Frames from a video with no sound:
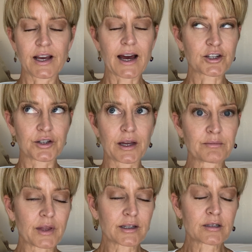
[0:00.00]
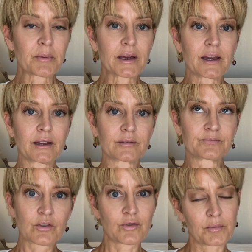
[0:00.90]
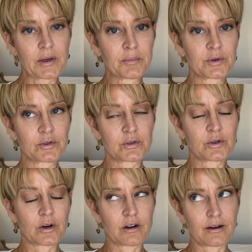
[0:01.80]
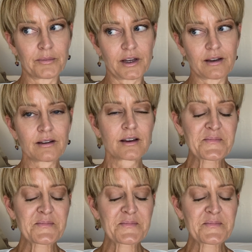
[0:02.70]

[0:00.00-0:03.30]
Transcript: Actually, I'm like speaking for people who are not me,